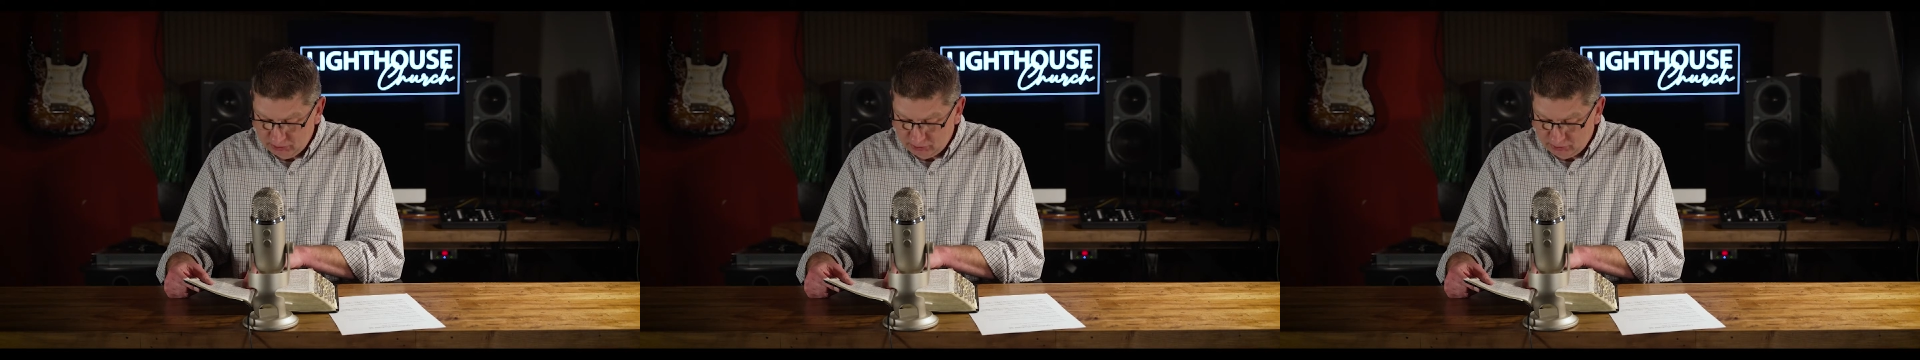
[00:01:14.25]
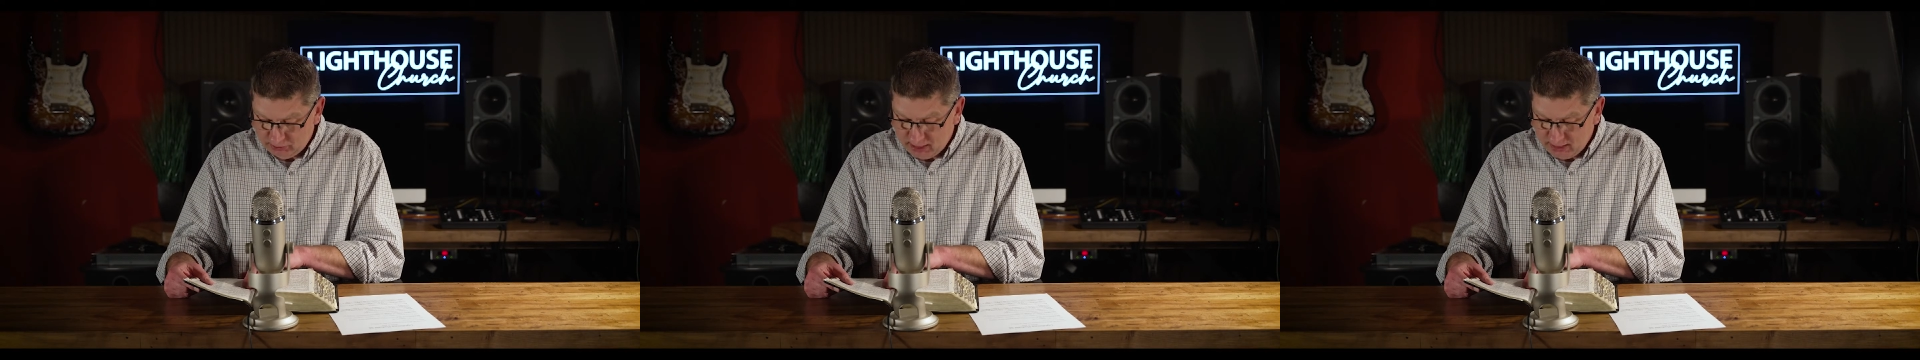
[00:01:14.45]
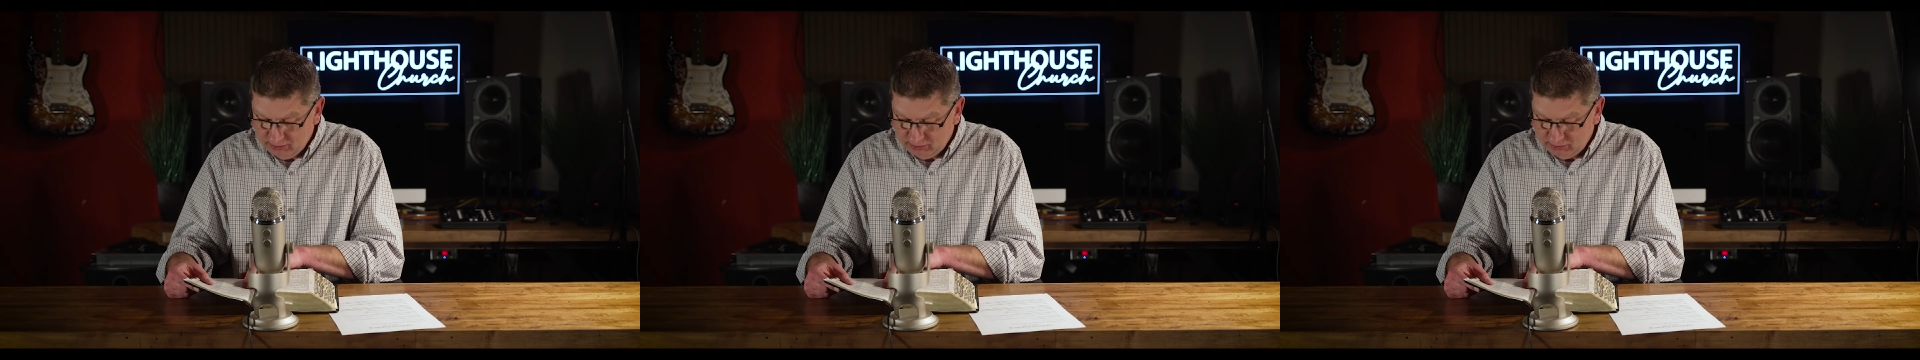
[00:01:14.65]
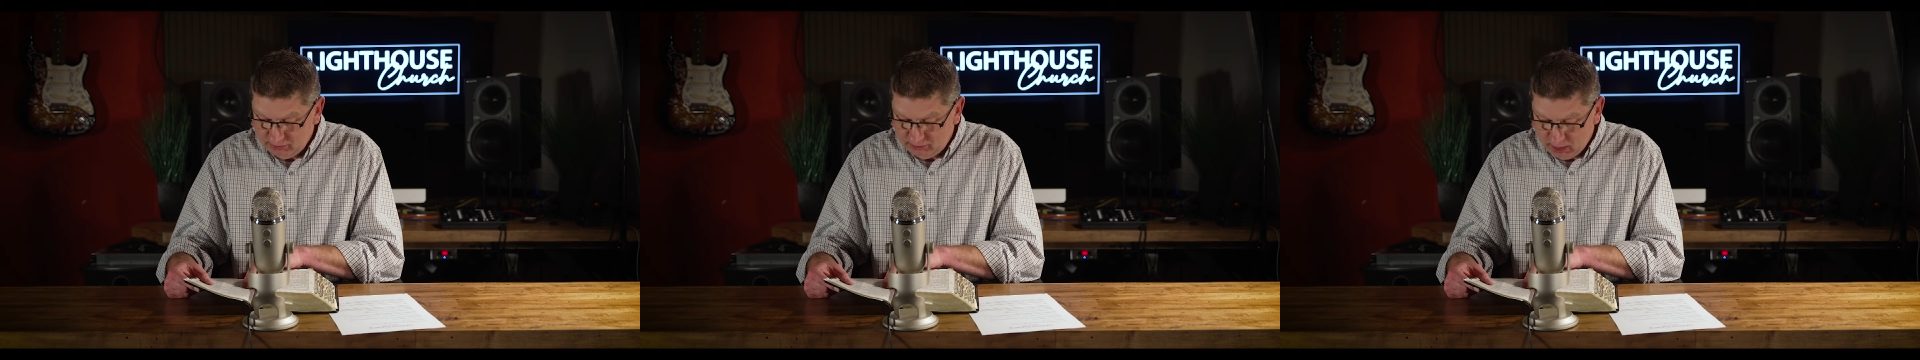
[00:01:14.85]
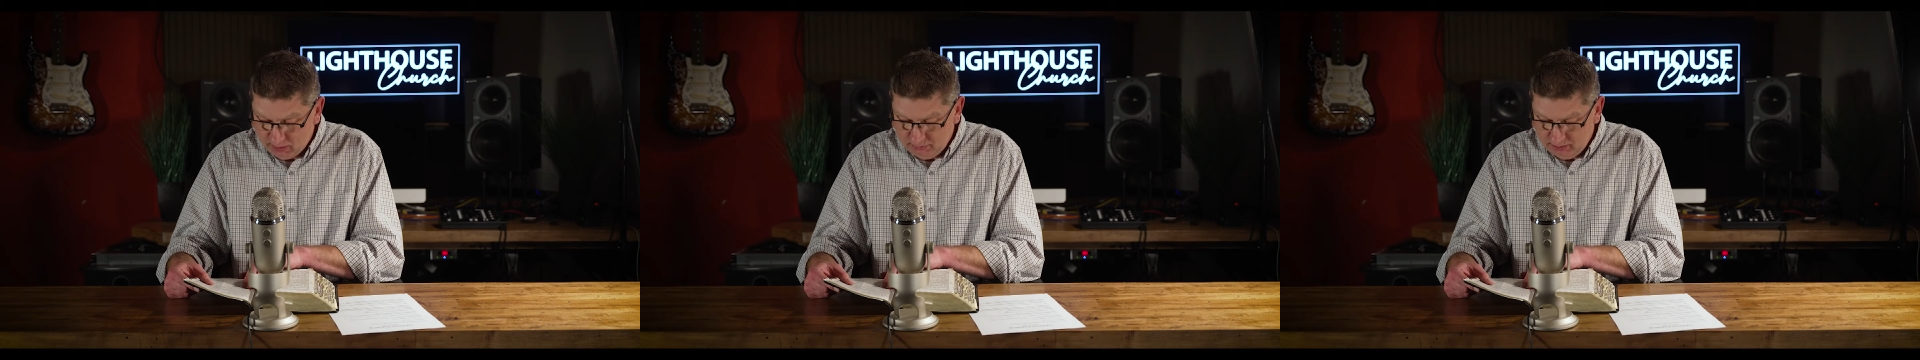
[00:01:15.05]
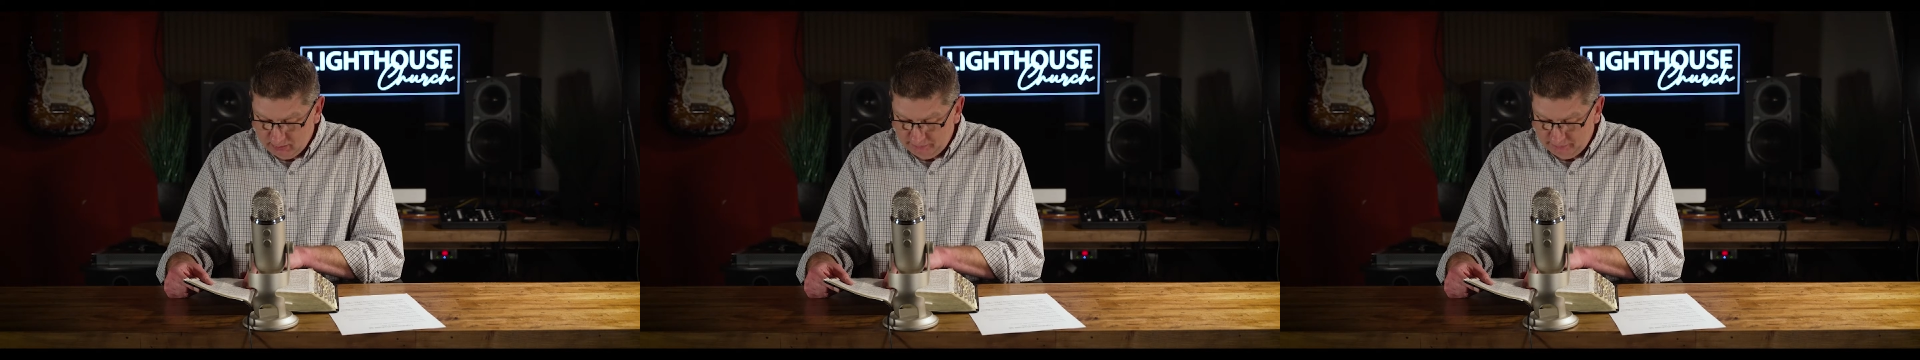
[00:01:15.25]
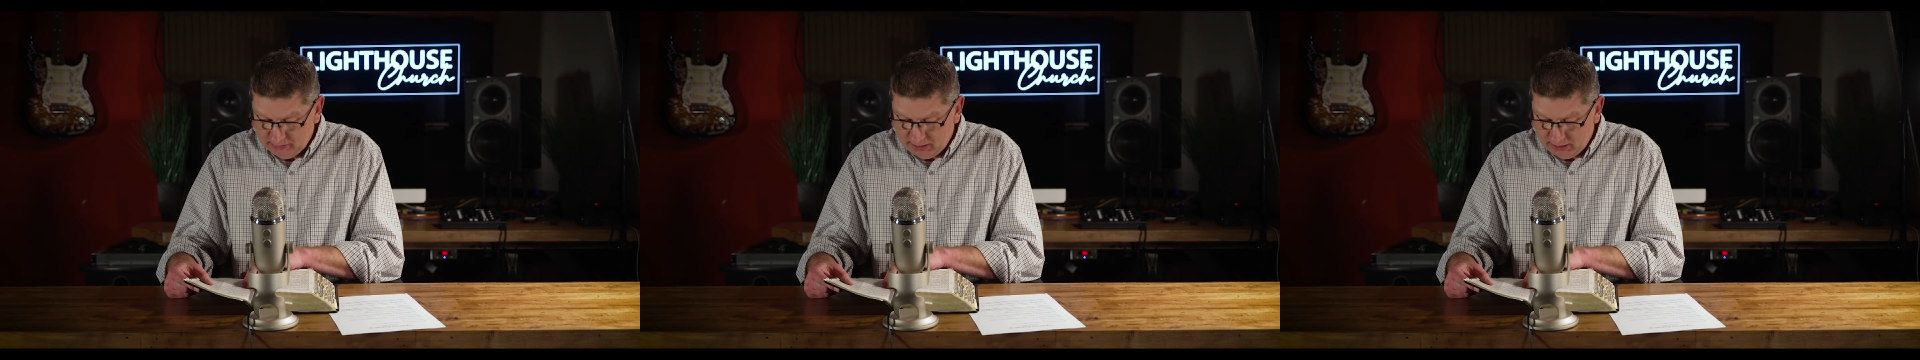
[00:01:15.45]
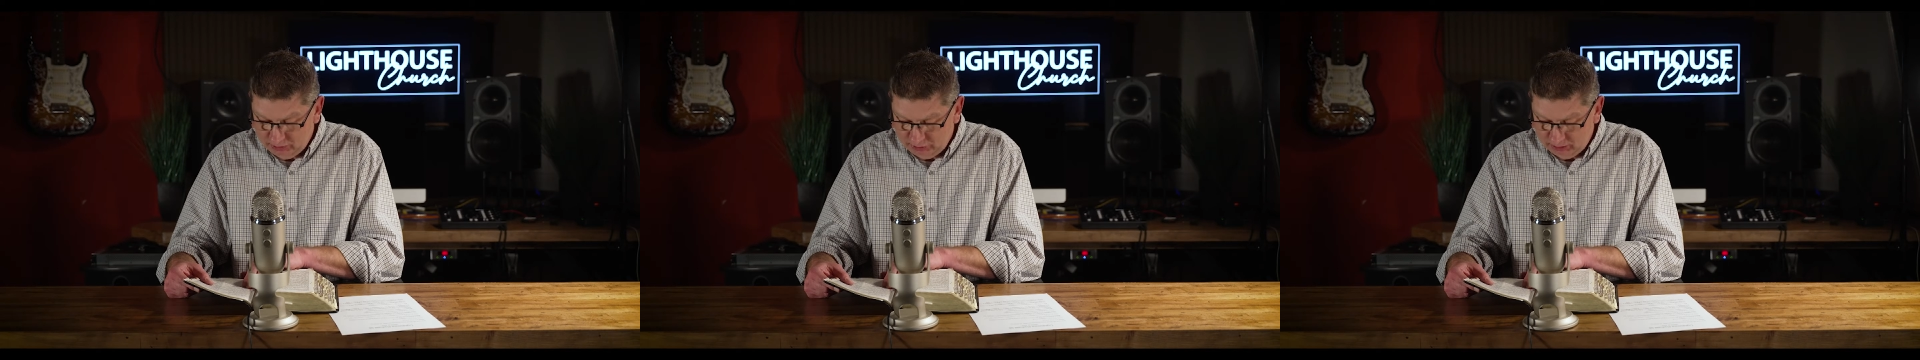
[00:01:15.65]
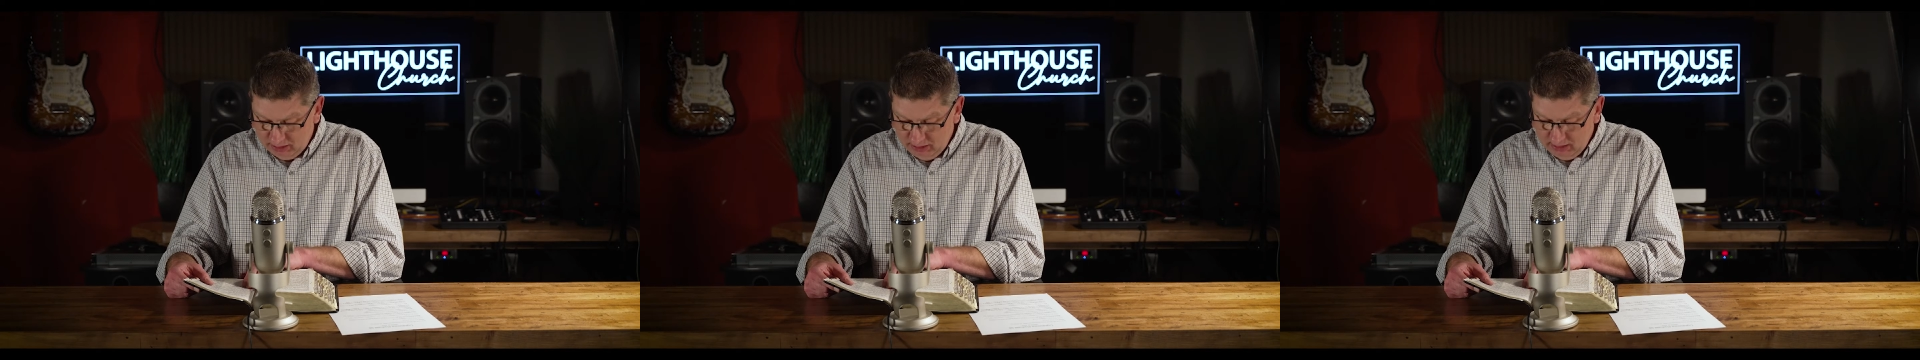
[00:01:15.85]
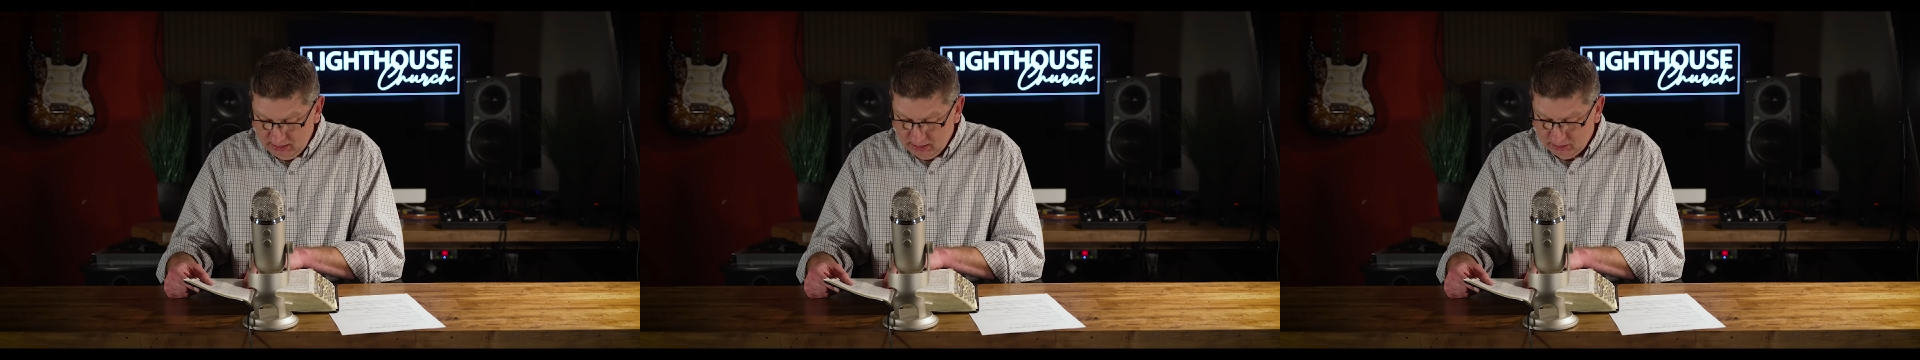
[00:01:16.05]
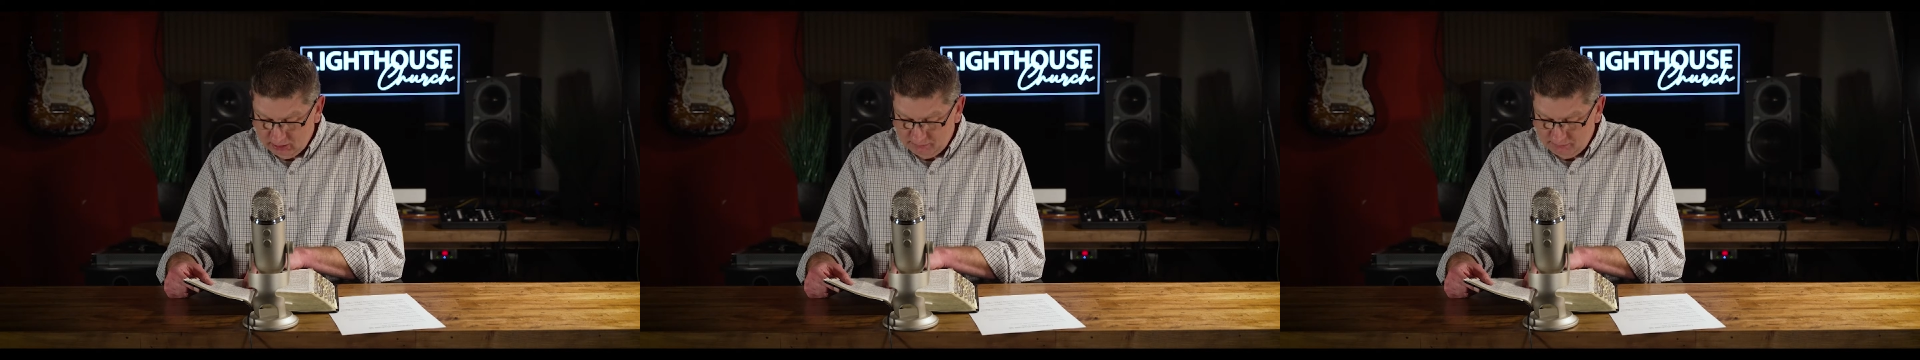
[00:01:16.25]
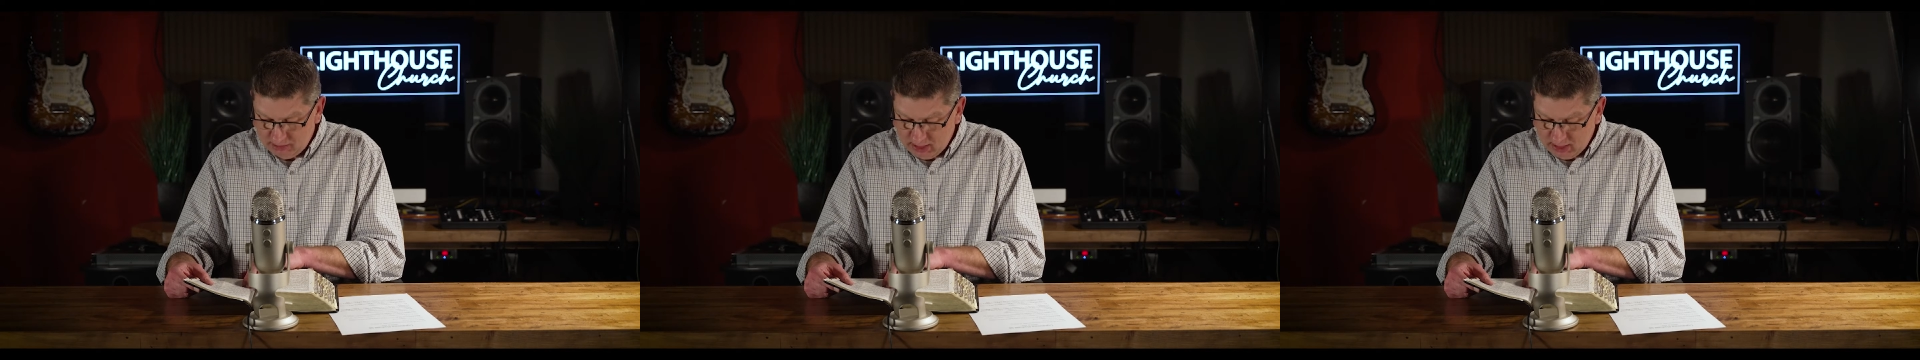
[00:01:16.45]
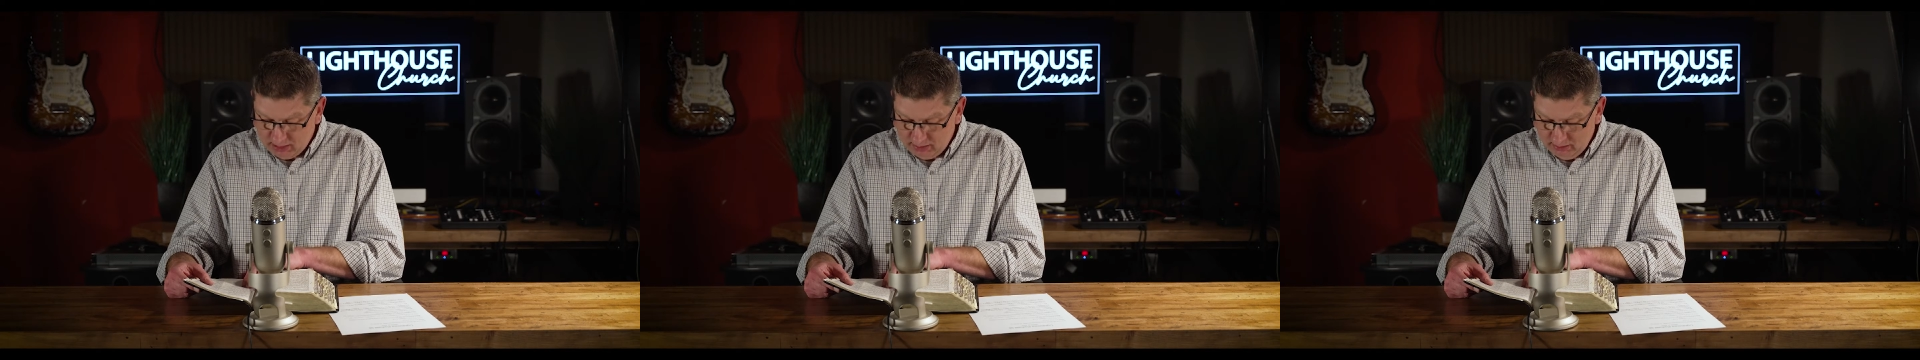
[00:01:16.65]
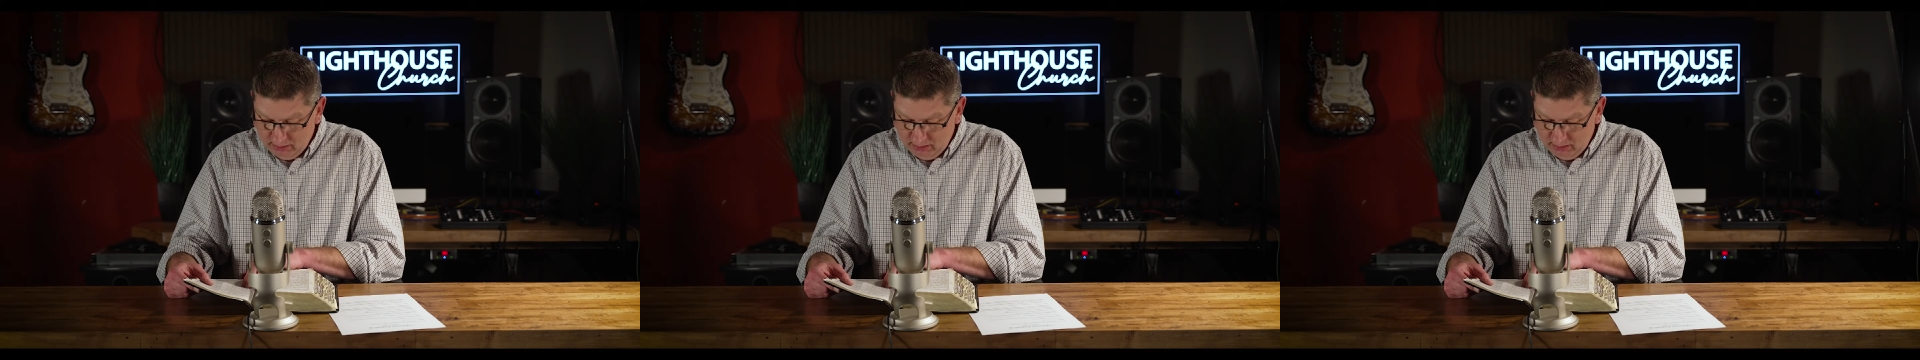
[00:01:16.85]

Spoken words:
Christ has come in the flesh is of God.